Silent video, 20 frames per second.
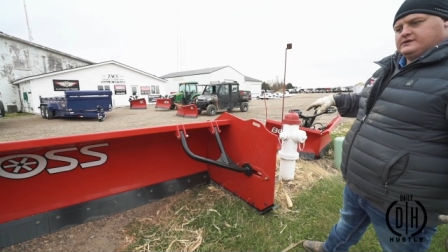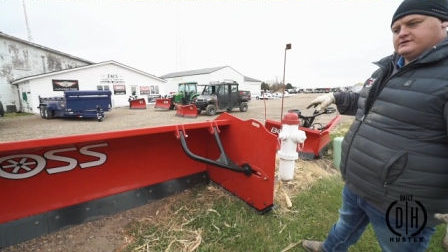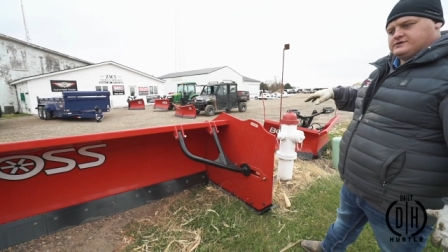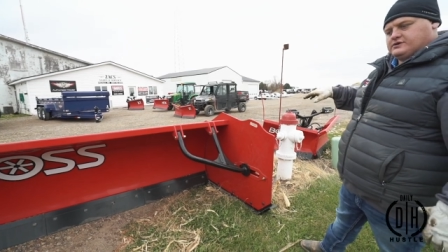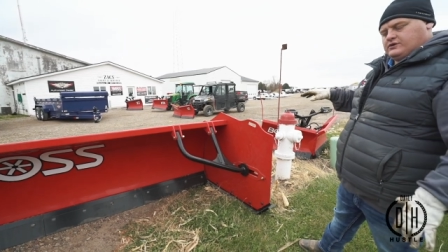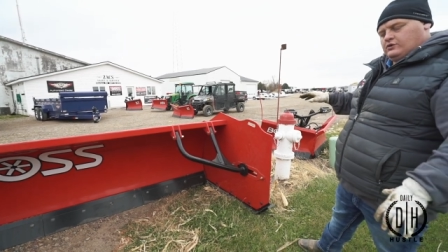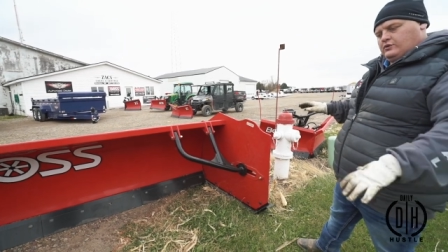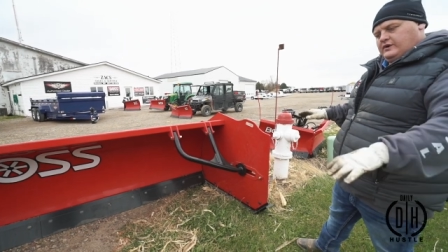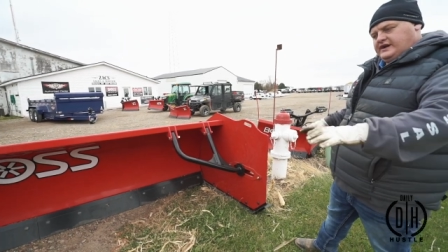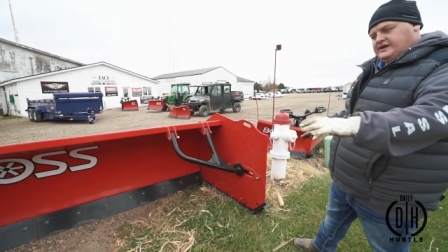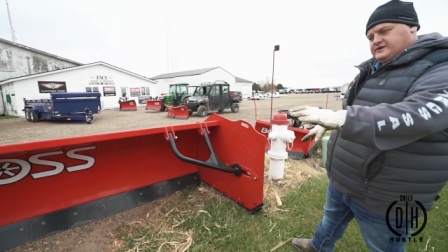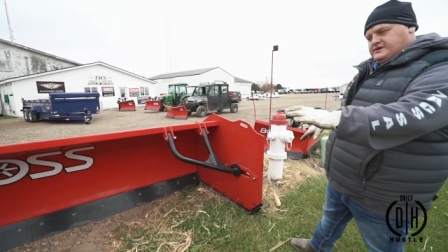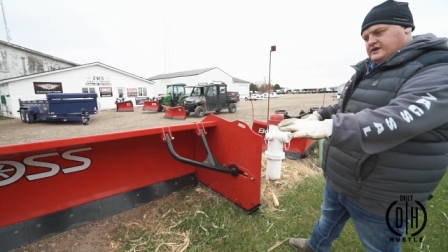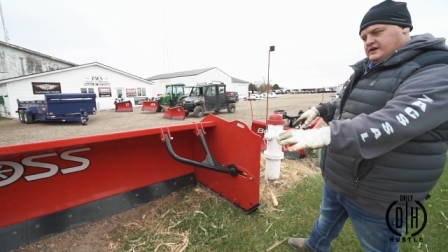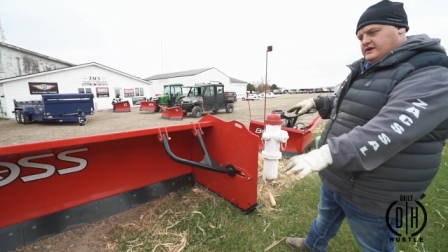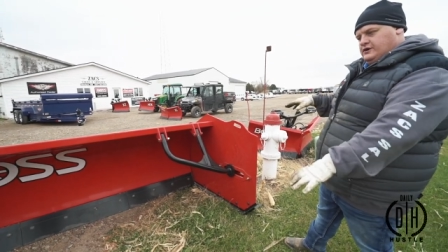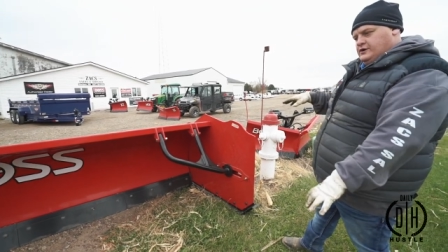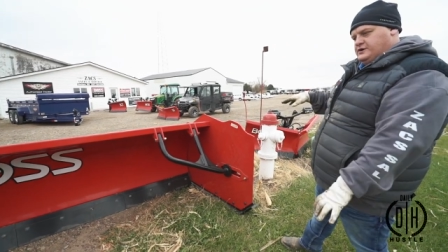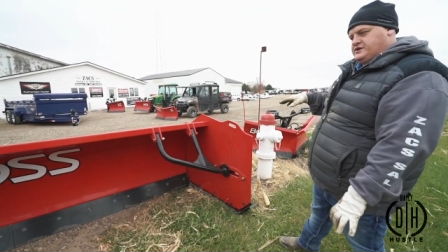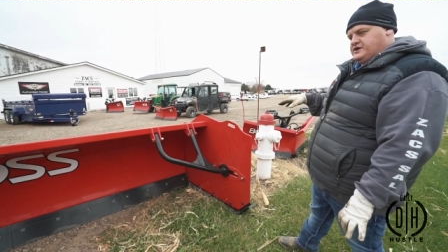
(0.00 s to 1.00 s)
so the wings are
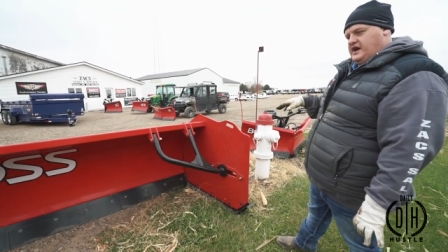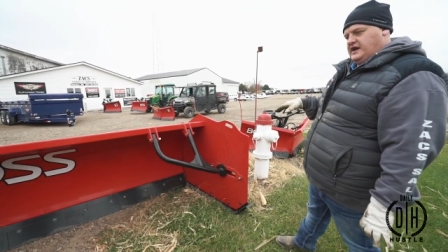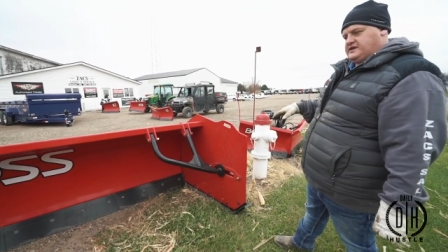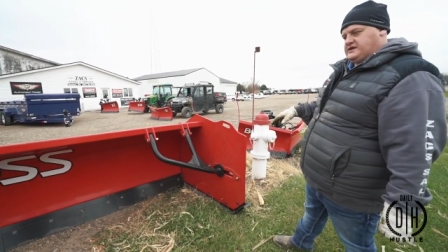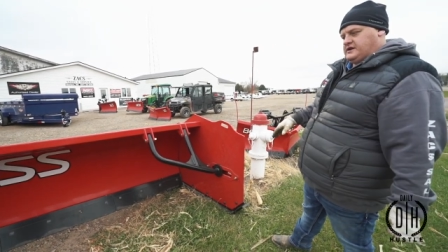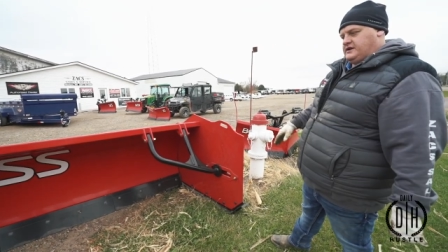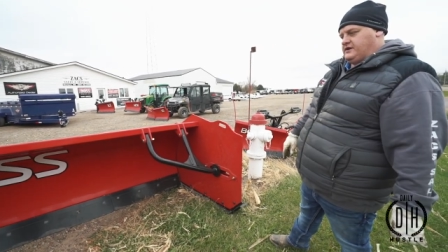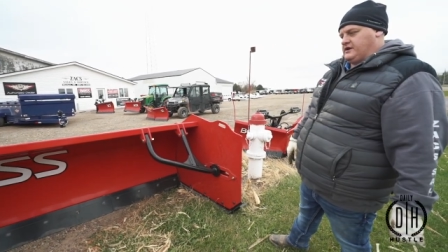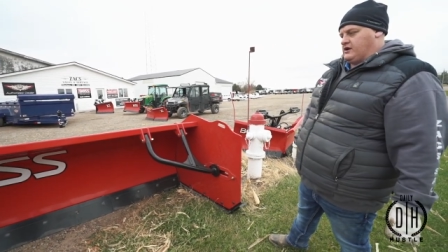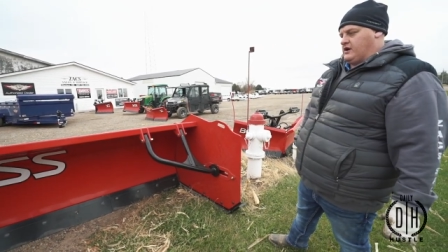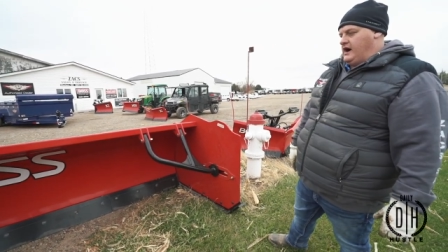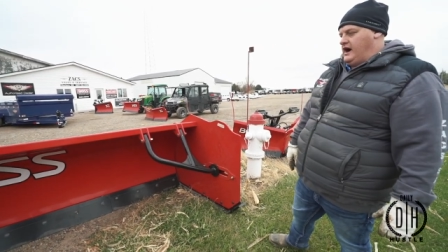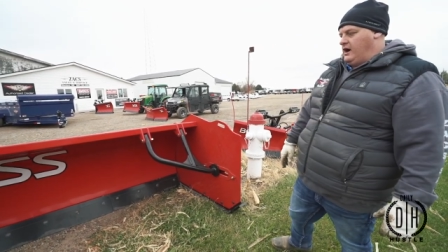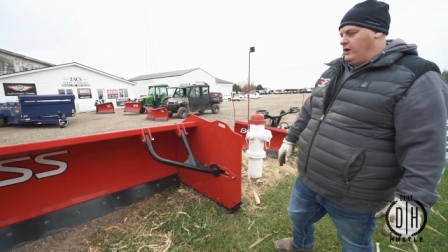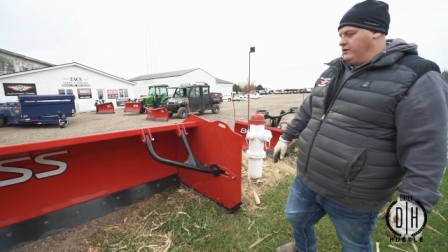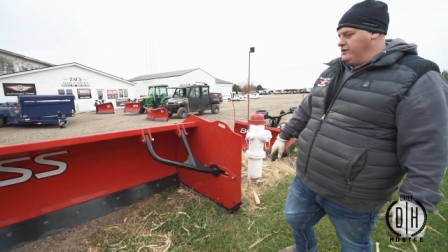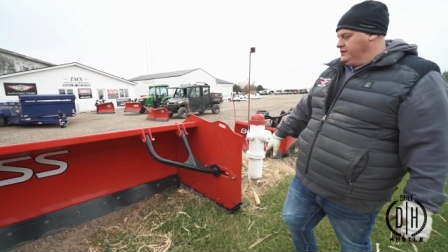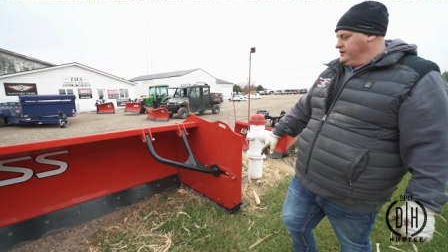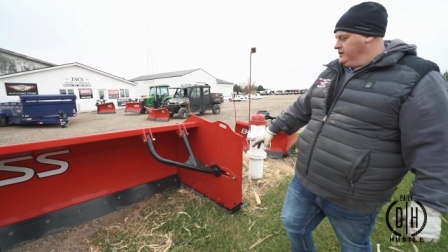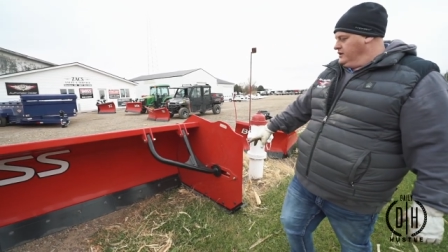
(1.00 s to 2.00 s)
going to adjust to the
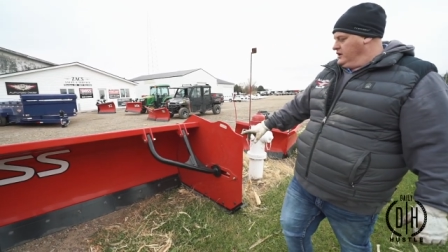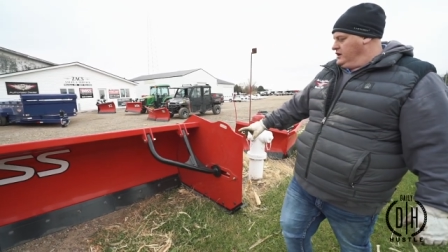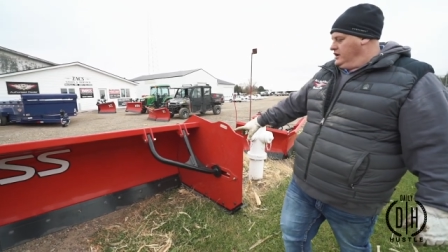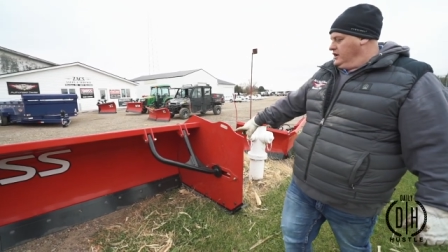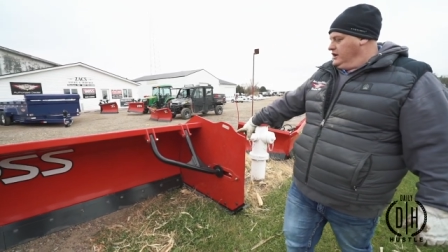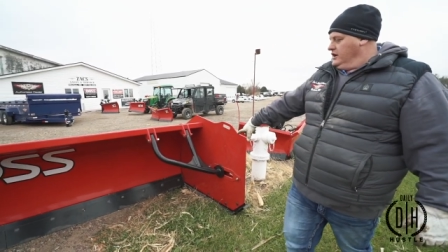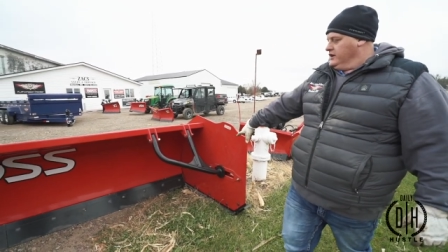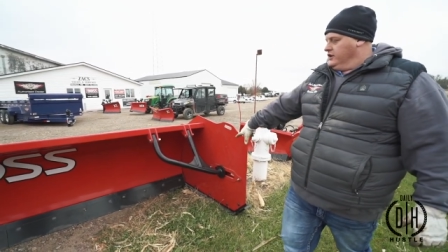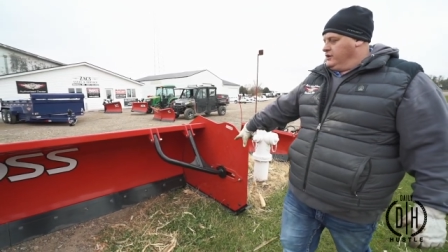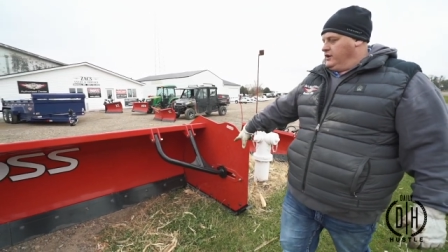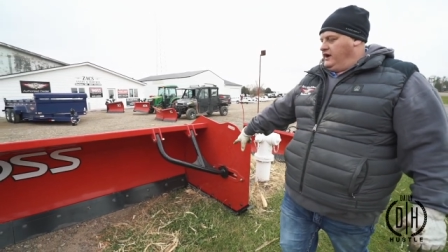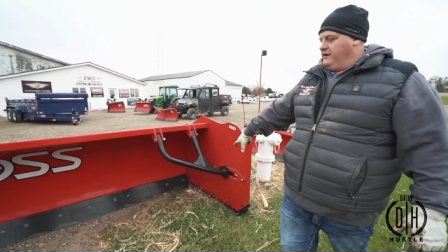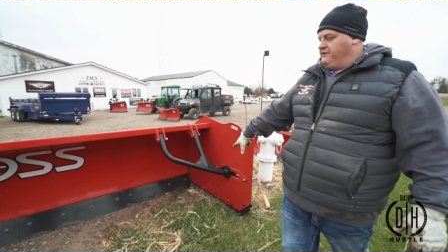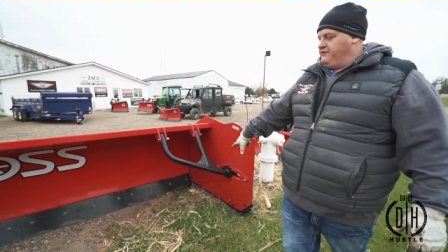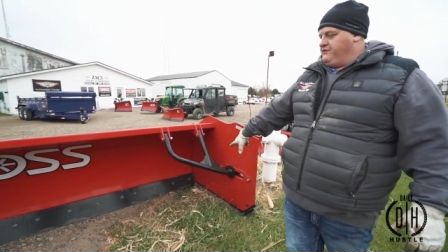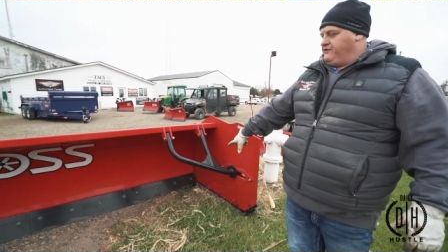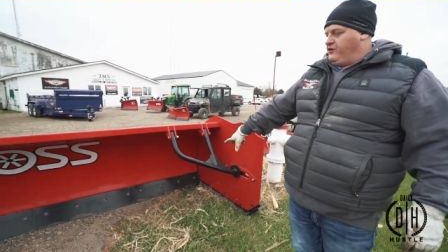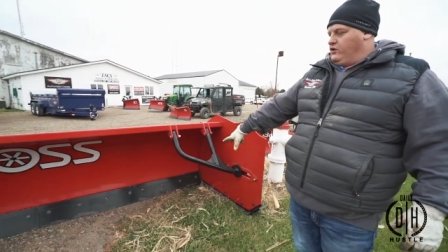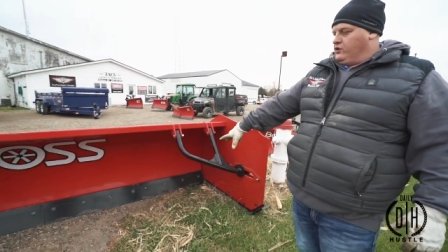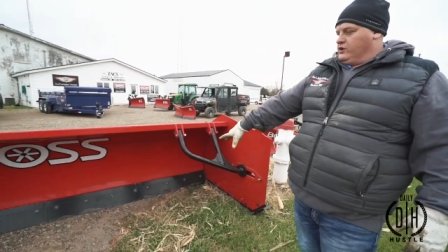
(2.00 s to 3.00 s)
ground. You have
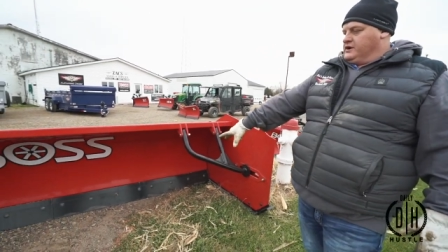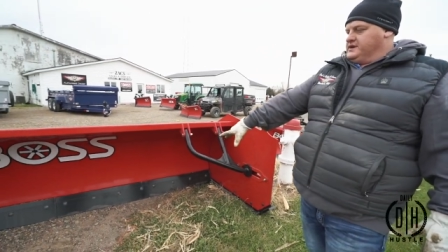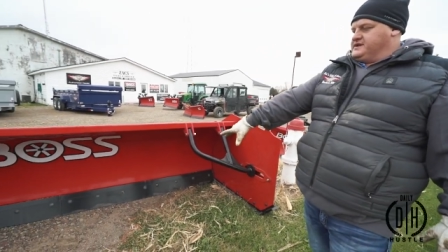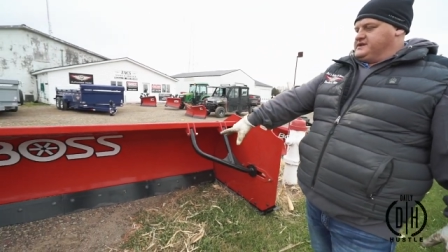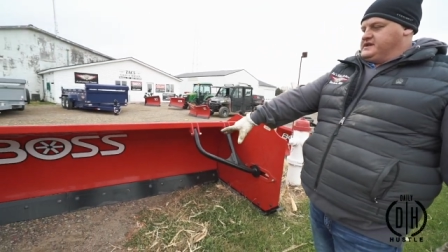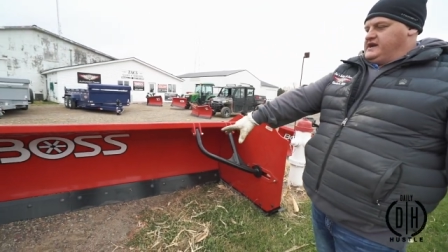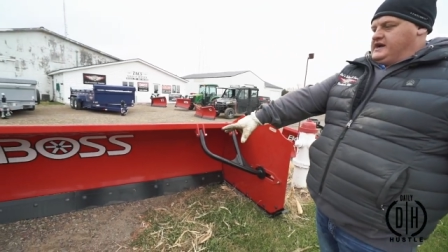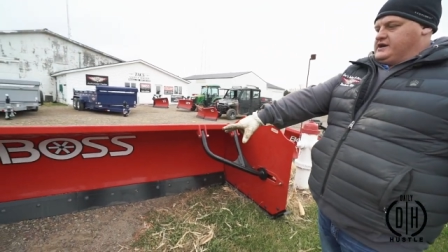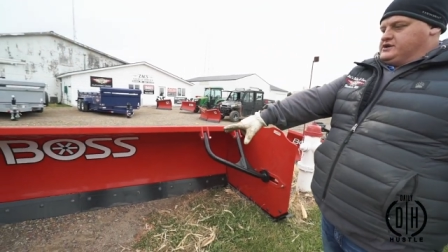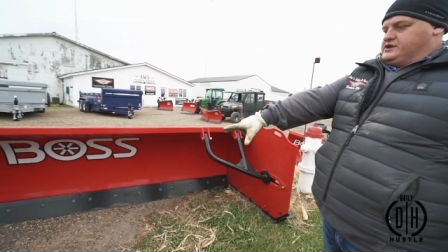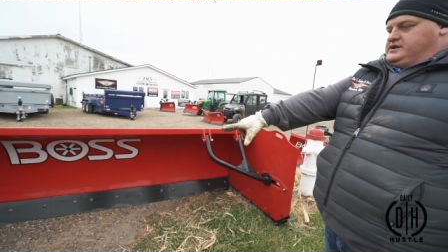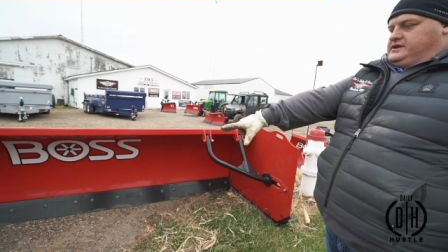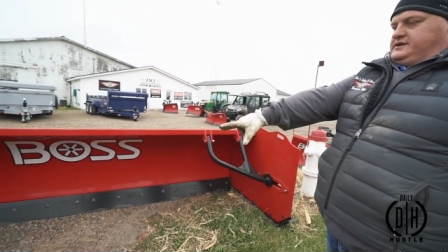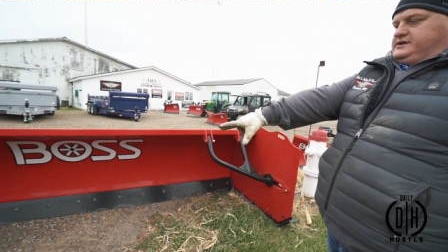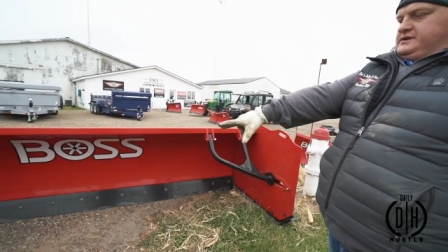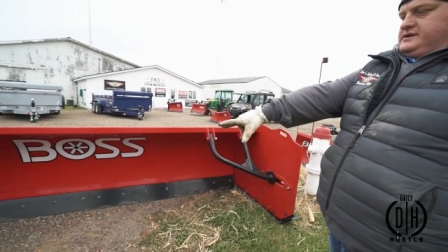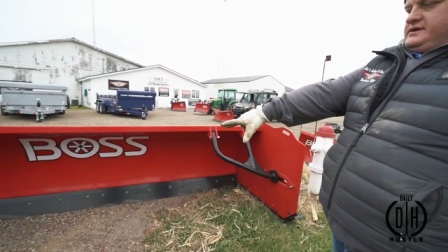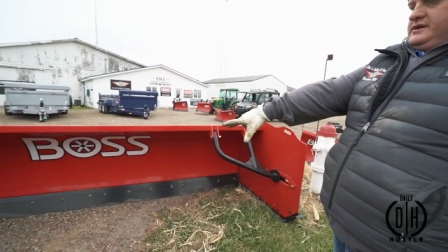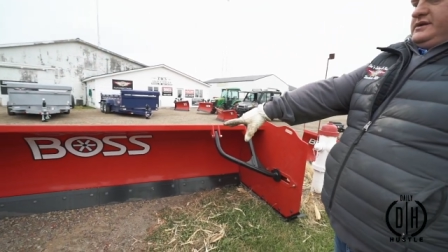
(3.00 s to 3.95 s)
four sections